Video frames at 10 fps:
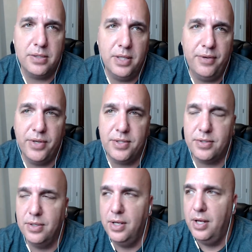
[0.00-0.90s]
leave
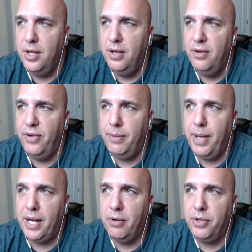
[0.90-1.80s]
us
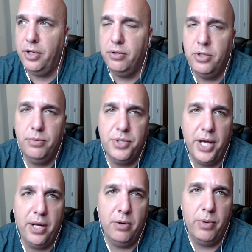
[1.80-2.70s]
feedback on the YouTube
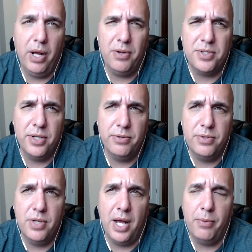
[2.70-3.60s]
channel. We also
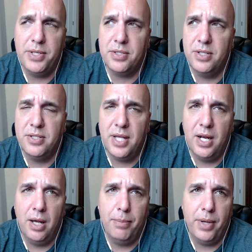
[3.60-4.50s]
recently set
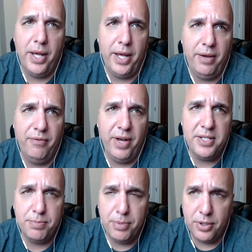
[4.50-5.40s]
up a
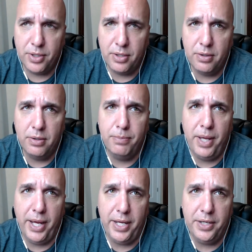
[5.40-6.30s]
Facebook
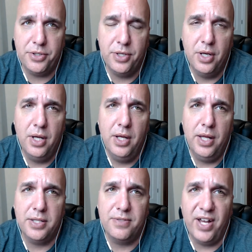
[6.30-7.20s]
page.
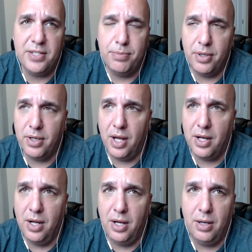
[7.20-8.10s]
It's
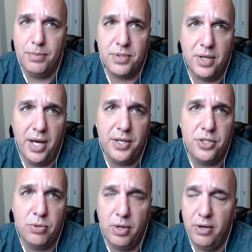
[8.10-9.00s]

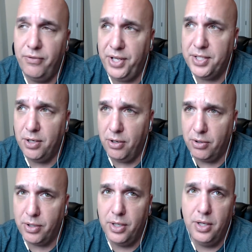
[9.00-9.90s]

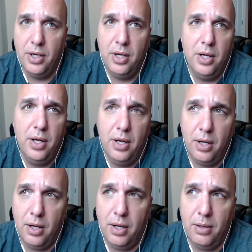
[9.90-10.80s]

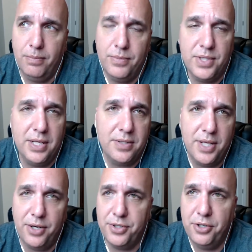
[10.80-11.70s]
facebook.com/12vtalk. See us
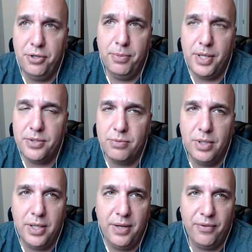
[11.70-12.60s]
there too, but it's
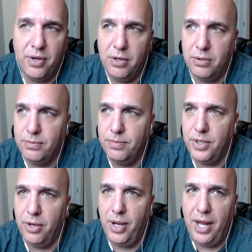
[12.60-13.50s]
really difficult,
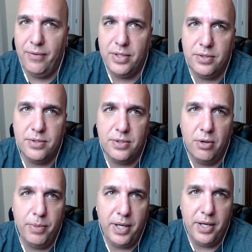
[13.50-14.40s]
having so
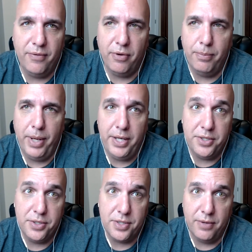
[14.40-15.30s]
many different
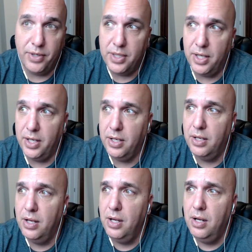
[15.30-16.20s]
pages and everything.
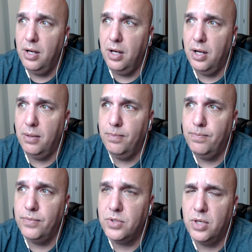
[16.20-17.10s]

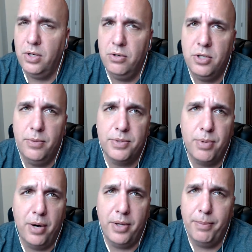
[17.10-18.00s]
So YouTube is
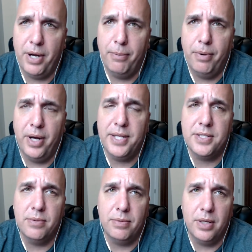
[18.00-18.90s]
probably the better place.
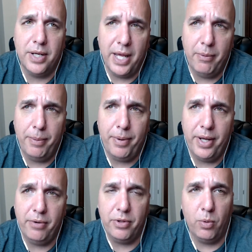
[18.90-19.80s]
And again, we plan
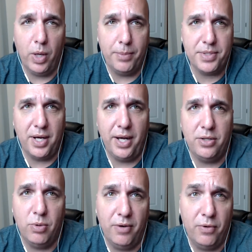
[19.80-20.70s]
on the website
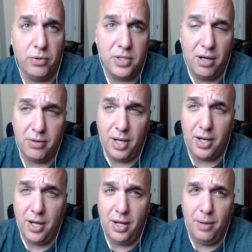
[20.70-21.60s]

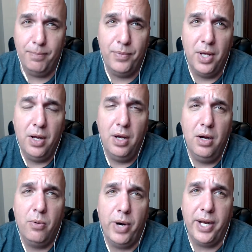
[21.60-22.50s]
12volttalk.com.
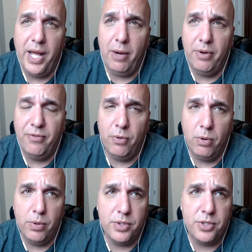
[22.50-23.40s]
Right now it
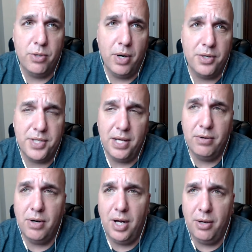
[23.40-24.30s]
forwards to our
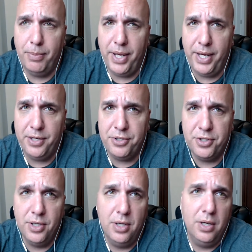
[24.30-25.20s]
SoundCloud page,
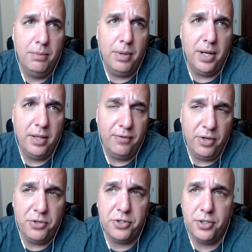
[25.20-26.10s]
but in the
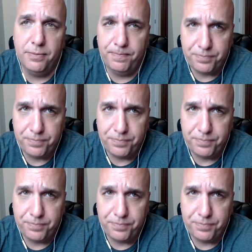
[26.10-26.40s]
future